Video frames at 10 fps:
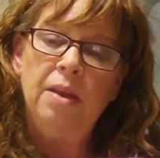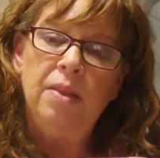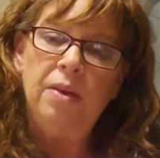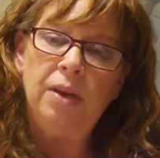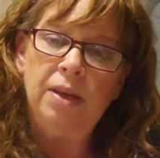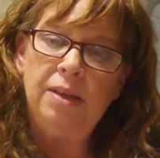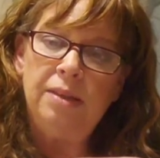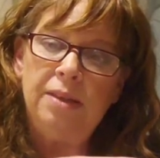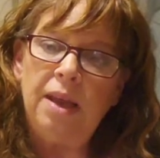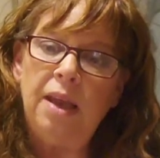there
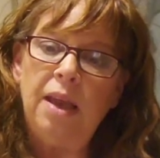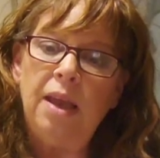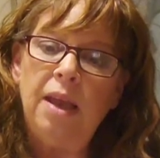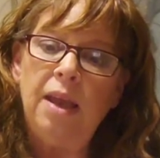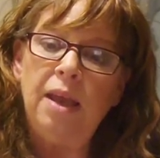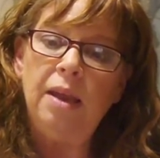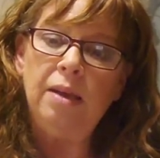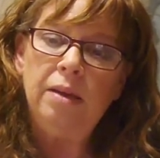is a